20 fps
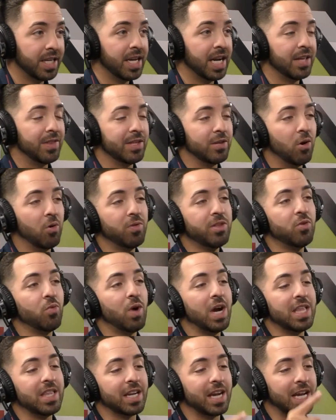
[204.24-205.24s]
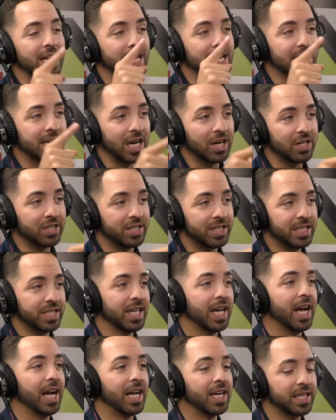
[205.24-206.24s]
And the only way that I can guarantee
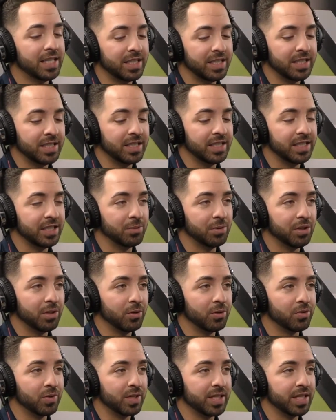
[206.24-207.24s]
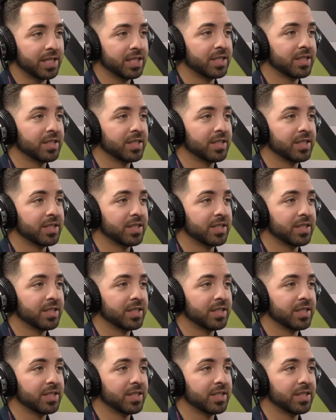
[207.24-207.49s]
that is with those three things.